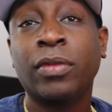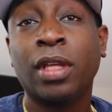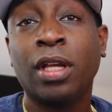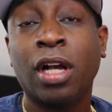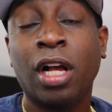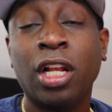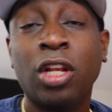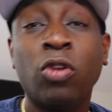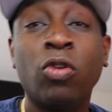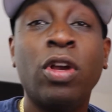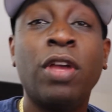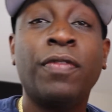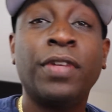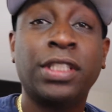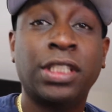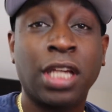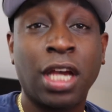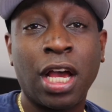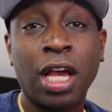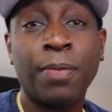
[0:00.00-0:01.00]
a Louis
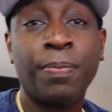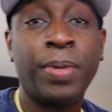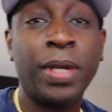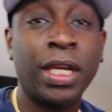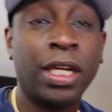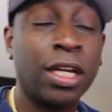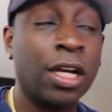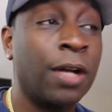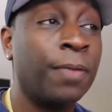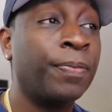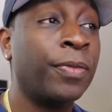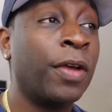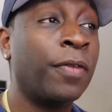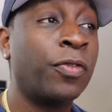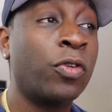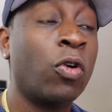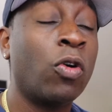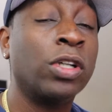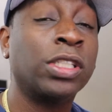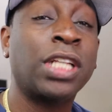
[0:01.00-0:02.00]
Vuitton pickup.
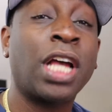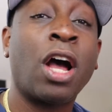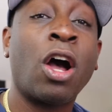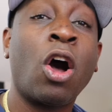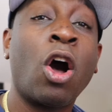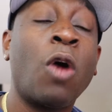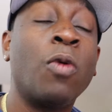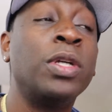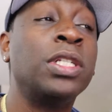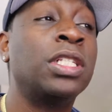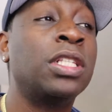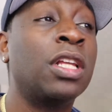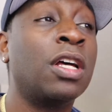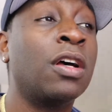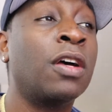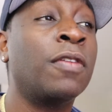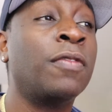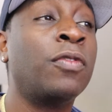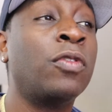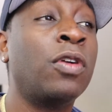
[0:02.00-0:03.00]
Of course, I always
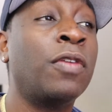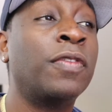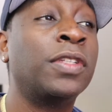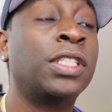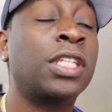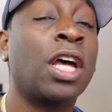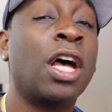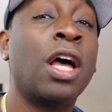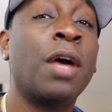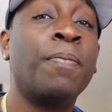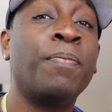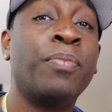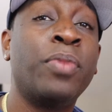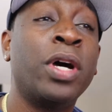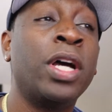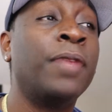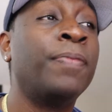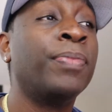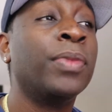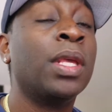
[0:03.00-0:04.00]
love Louis Vuitton,
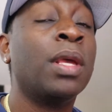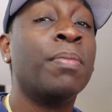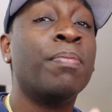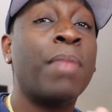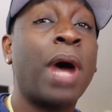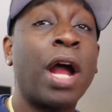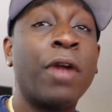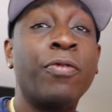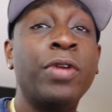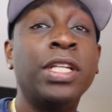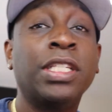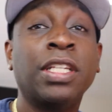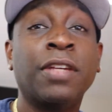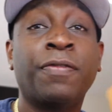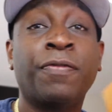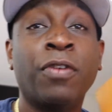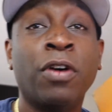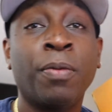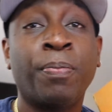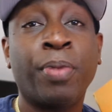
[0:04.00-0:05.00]
but my
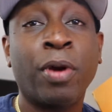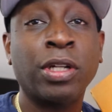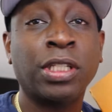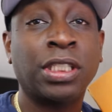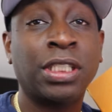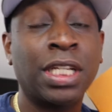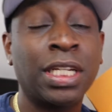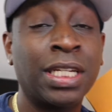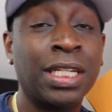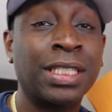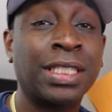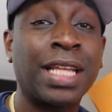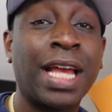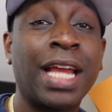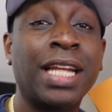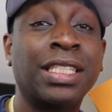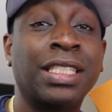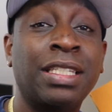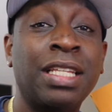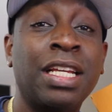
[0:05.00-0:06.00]
reason for purchasing
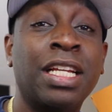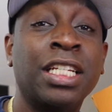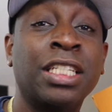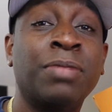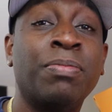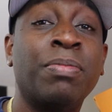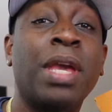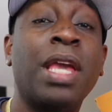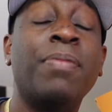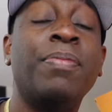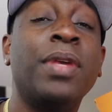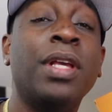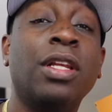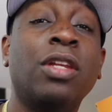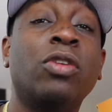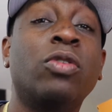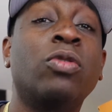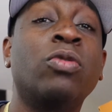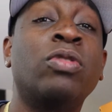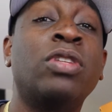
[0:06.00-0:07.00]
designer sneakers may be a
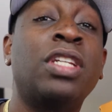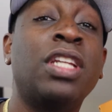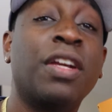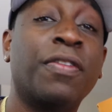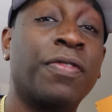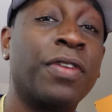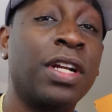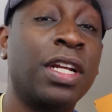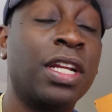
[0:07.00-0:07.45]
little different